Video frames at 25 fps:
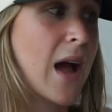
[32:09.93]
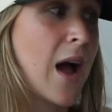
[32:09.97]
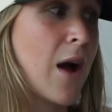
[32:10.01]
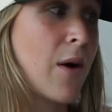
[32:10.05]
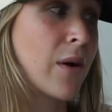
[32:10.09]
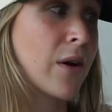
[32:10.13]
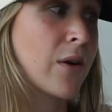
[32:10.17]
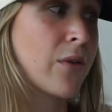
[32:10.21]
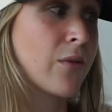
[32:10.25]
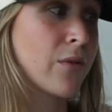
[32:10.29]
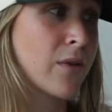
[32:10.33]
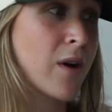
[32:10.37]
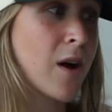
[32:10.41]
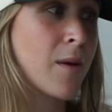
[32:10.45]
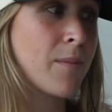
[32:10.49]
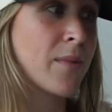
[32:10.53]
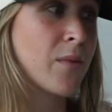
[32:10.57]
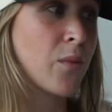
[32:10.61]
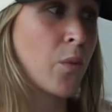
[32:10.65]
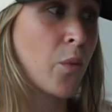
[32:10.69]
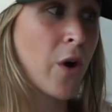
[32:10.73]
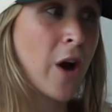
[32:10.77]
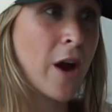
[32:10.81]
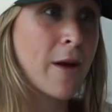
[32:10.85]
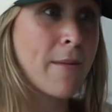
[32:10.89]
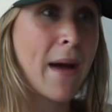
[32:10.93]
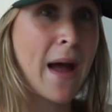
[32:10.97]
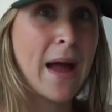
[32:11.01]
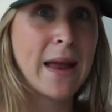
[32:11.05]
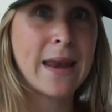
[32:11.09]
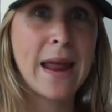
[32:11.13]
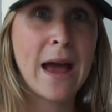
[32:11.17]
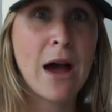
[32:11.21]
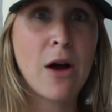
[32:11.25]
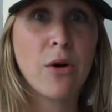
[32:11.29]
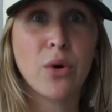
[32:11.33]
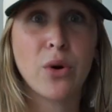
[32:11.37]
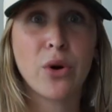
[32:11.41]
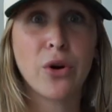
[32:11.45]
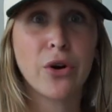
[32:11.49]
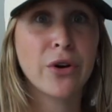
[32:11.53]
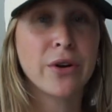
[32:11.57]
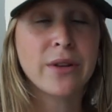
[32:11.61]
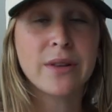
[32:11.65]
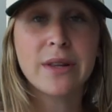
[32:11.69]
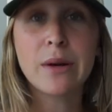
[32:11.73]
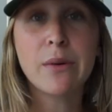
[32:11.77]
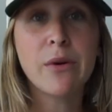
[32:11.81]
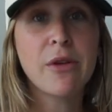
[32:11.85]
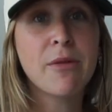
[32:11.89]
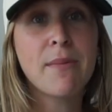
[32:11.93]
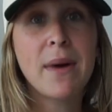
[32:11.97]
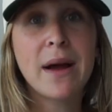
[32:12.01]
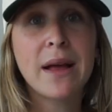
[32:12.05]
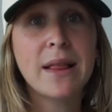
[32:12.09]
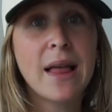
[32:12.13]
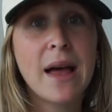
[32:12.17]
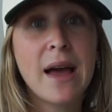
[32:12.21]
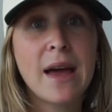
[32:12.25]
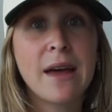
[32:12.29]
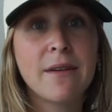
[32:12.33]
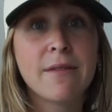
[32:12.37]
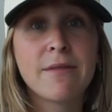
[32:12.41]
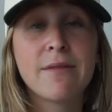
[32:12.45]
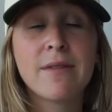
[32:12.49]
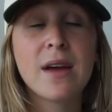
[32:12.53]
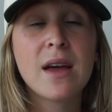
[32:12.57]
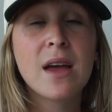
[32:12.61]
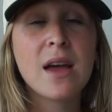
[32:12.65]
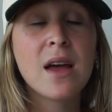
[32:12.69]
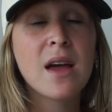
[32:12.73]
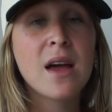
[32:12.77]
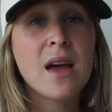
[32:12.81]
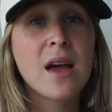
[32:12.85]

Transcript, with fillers: how I grew up and where I'm at now currently with my life.